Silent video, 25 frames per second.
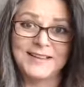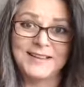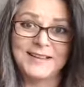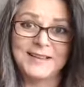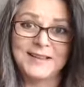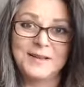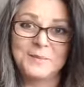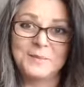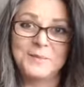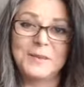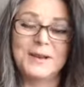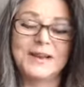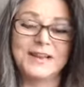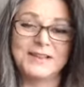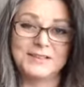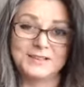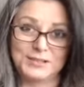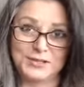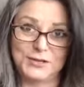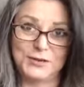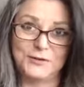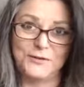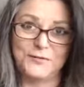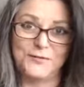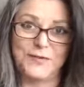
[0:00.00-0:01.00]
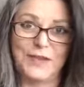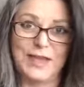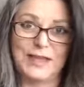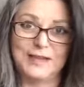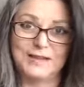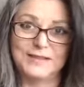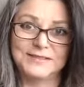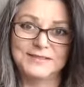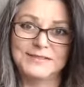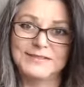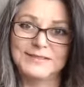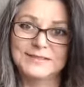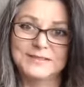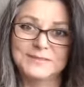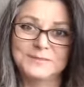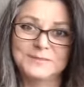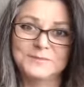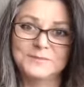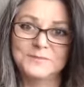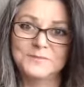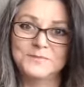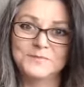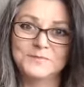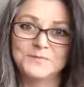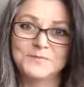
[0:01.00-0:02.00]
because you failed,
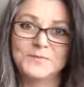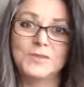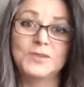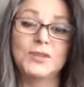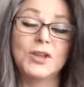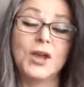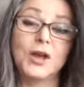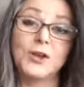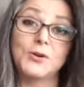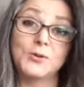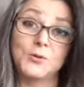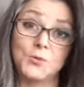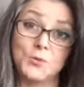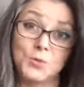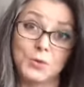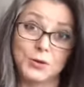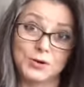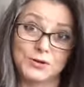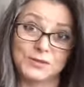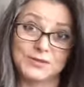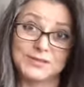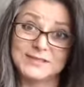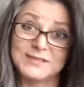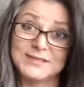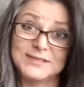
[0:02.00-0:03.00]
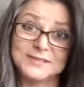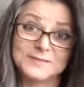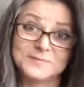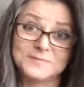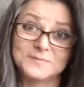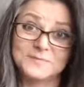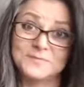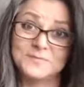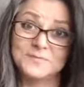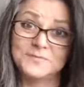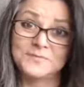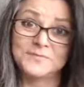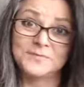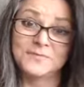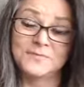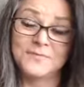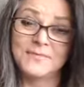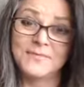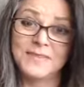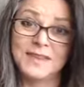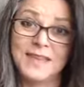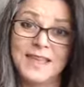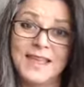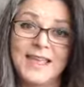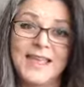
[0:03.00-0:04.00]
not worse.
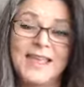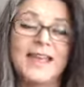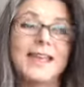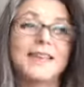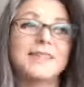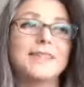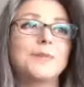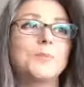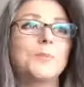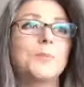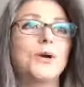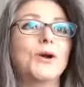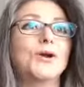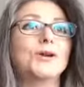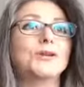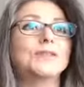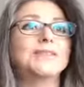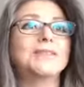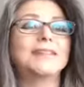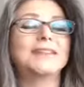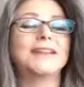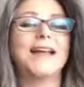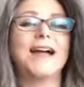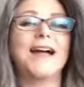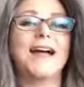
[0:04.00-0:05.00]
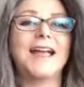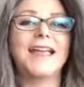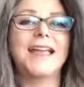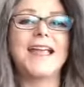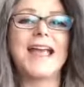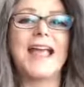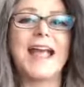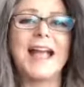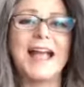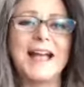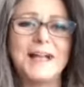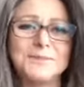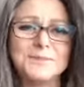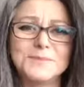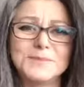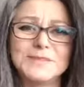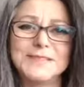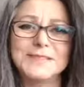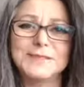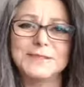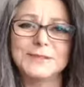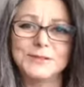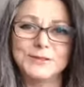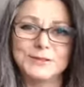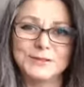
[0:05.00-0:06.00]
And the part that I
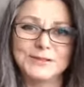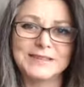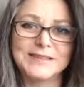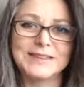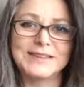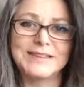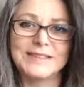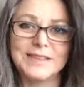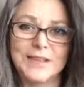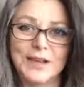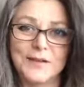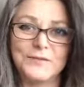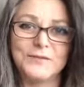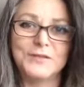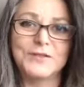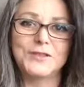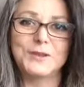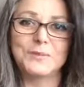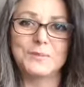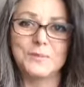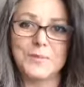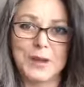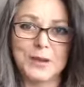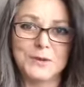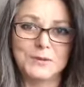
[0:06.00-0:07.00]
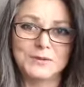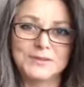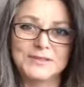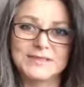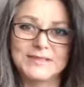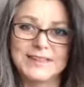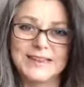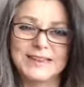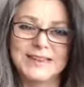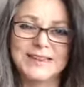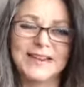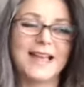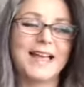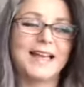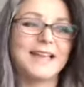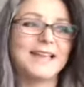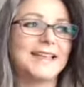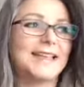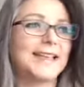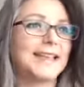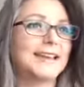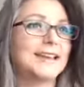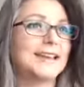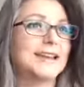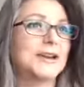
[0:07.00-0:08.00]
absolutely love the most, and I
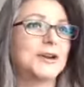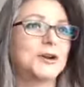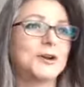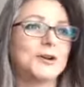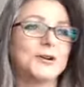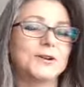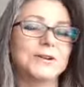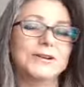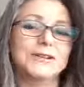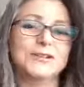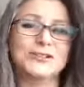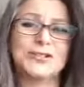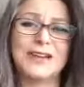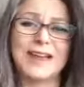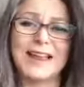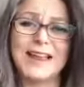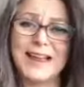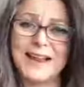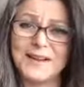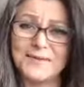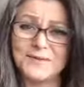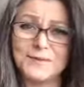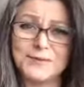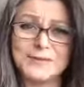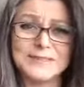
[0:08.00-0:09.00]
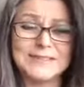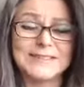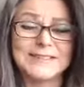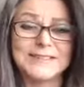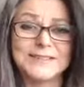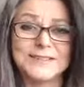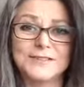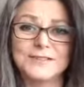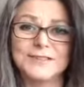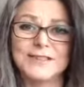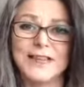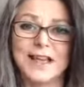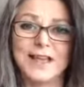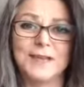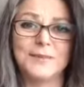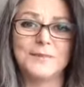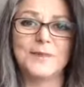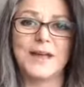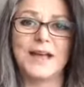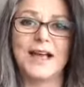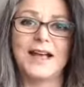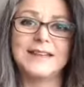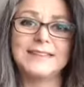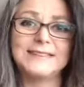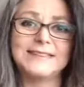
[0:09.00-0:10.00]
get encouraged every single time
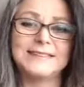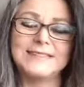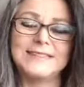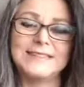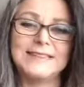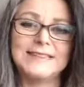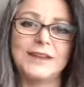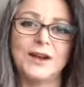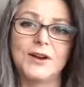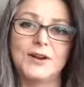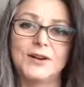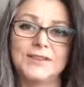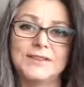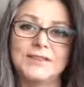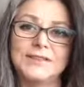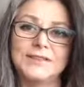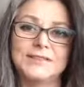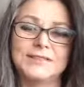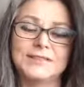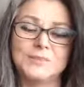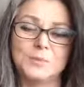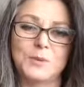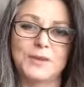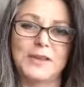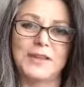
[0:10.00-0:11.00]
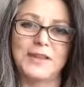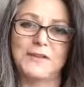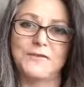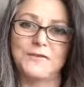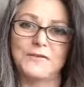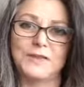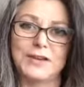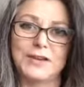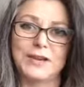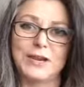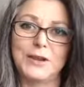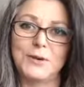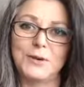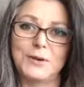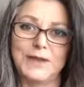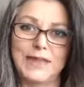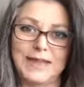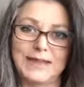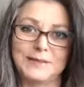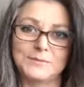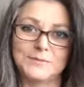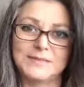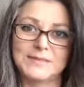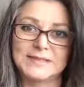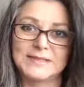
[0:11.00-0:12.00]
I see our kids playing video
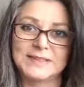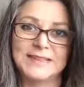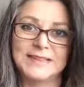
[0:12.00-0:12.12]
games,